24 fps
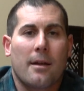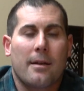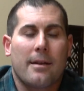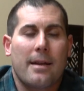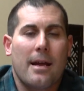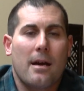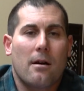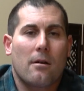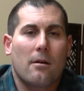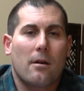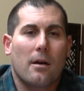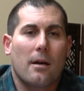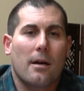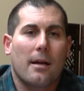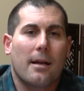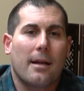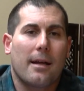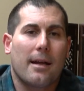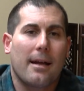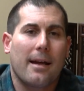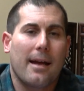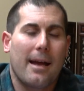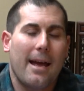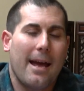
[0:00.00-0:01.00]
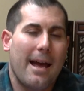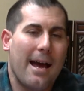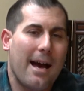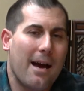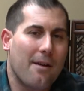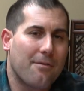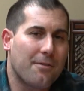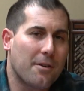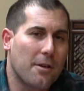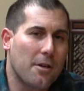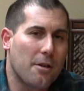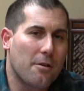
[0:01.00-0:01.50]
Now,
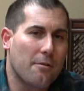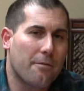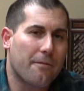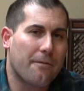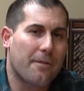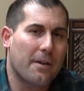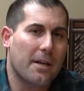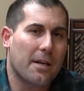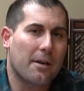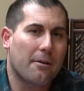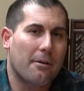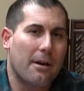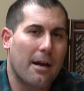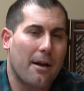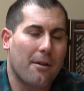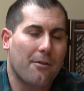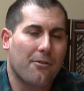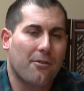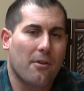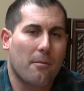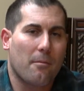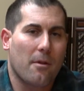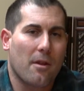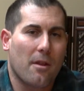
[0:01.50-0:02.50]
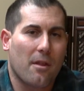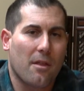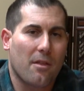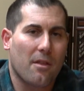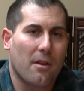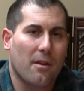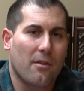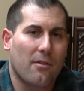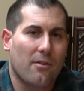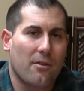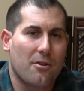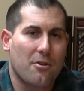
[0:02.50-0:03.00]
after you figure out some of the
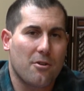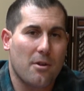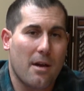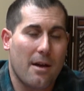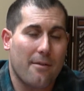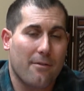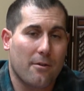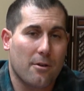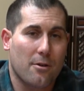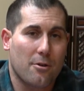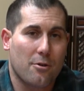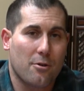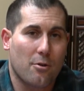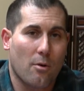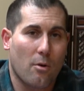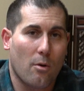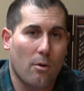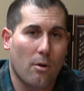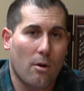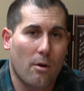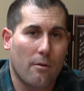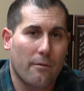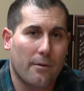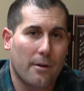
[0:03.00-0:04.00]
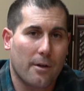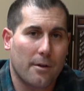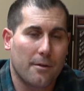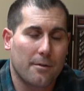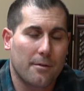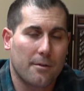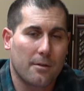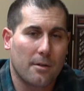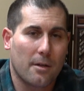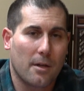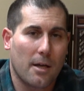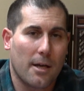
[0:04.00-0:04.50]
things that you have control over,
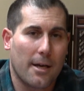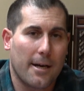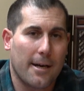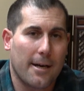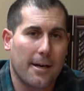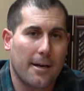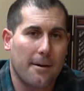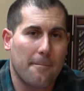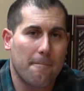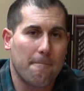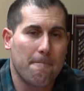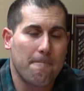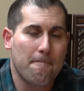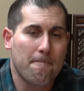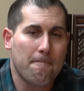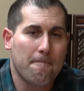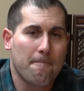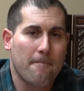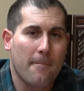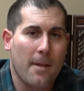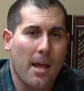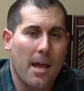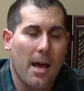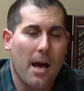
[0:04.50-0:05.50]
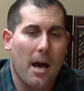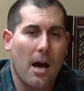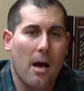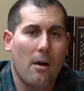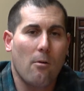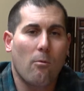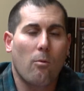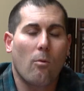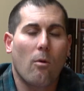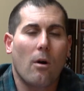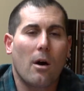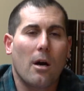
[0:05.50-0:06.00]
I
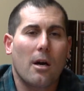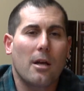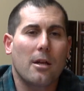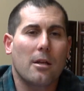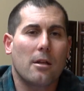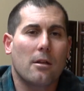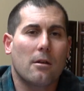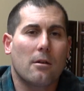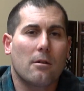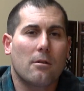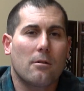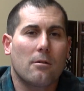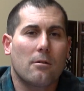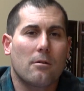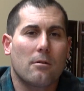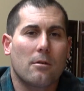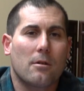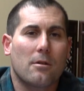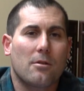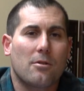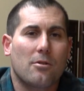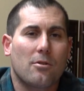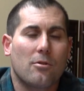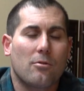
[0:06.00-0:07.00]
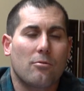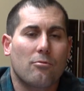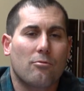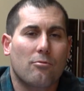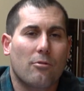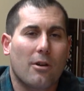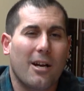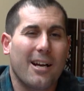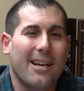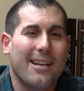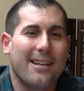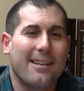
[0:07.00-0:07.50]
want you to
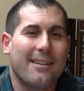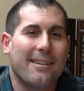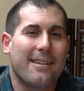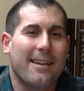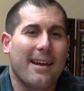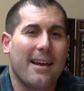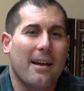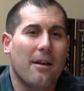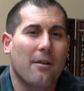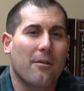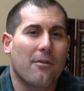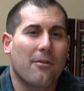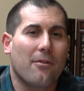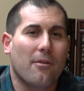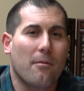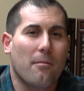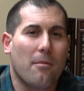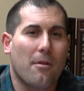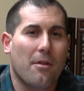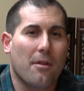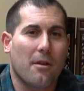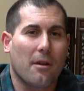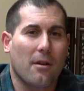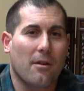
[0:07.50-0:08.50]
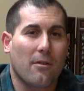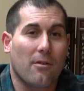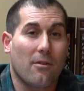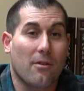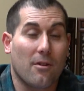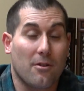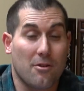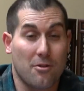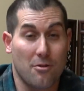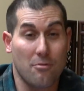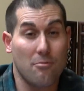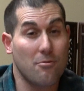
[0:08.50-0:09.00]
write down some things
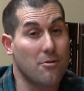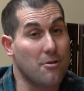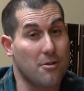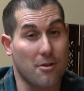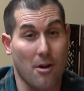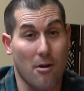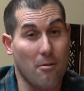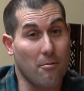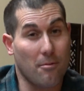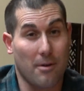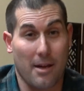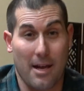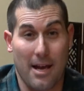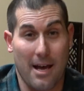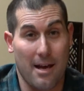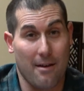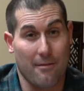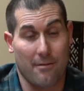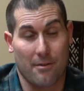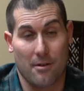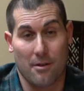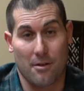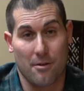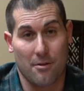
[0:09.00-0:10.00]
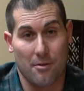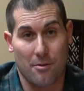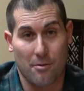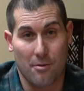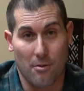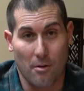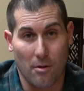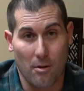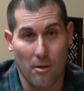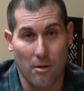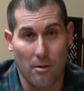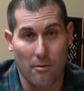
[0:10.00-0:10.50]
that you don't have
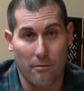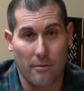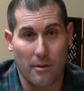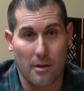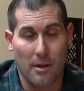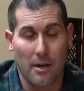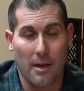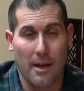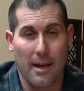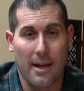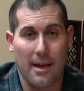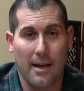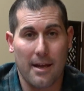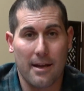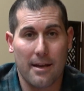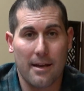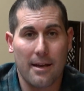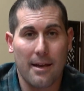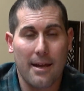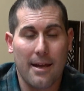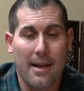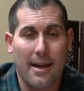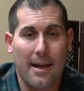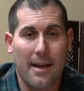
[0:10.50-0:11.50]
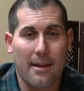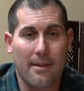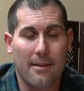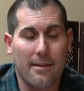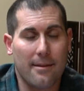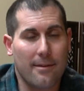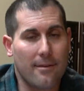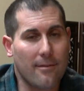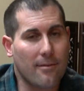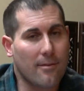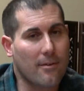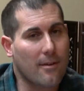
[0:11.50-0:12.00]
control over. And
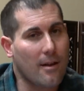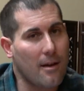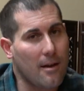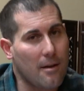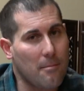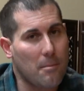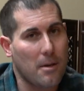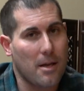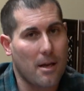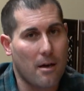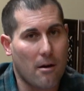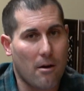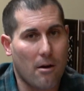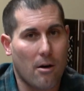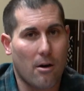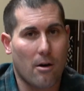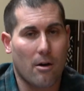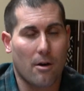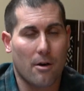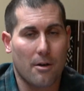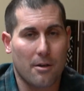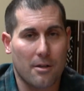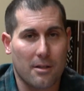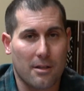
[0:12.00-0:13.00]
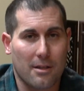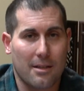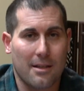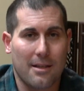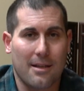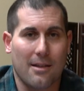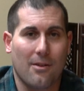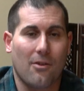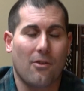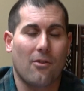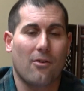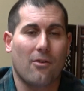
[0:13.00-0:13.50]
this is going to be a hard
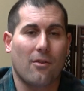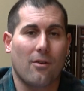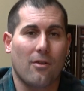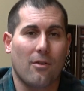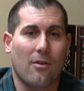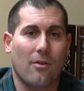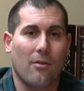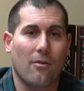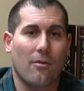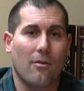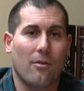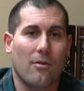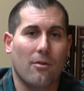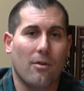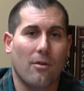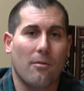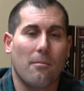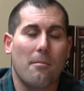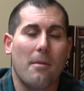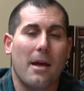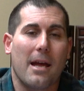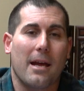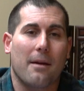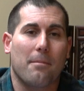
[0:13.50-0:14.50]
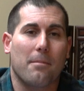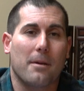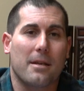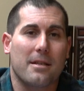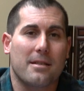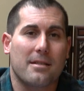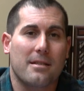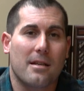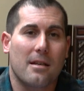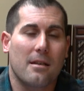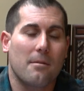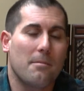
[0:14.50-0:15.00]
list to make, but
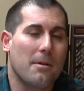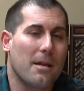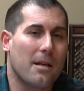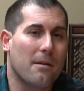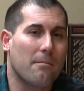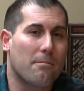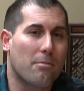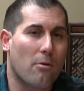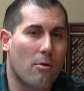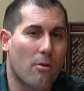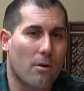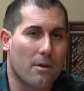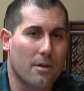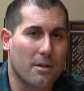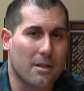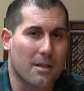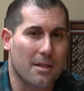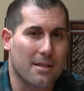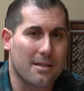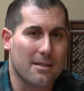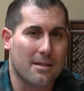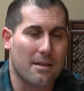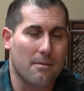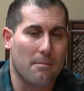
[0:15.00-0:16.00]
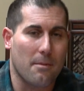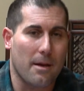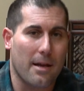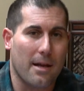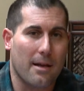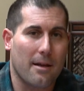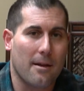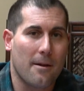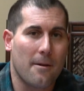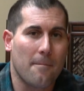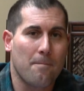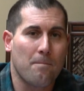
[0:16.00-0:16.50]
it's going to be an important list to
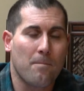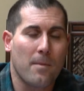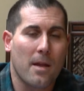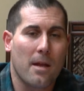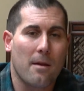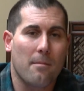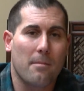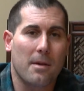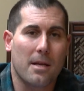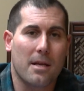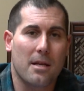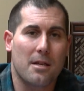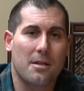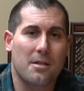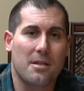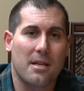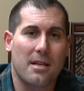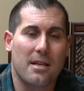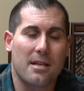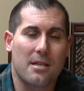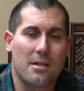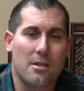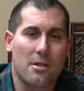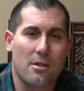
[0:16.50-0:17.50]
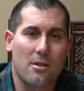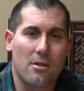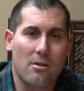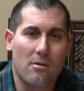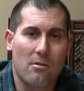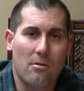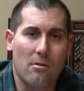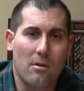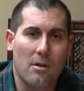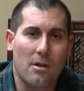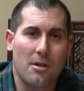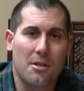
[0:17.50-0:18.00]
make because it is
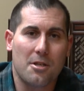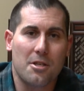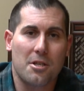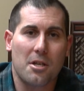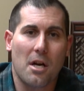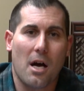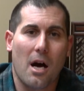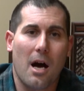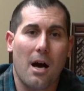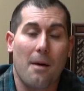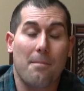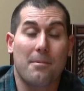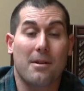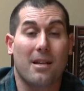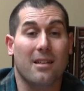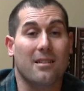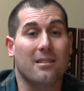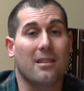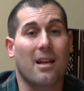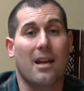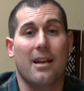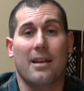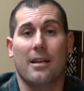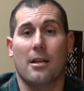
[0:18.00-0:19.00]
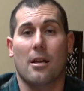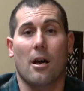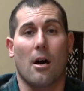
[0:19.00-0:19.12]
your job to let it